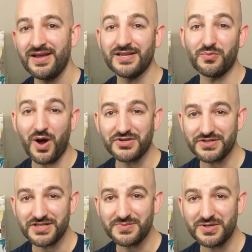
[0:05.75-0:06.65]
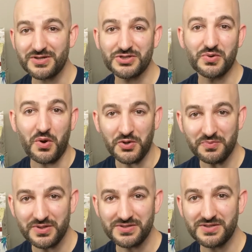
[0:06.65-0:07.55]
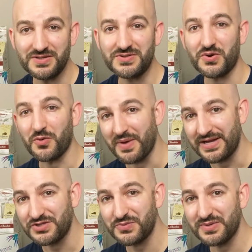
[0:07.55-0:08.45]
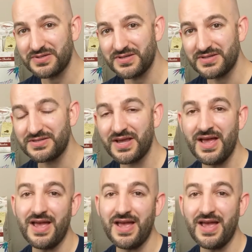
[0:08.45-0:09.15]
You're watching this because you own a business or manage a business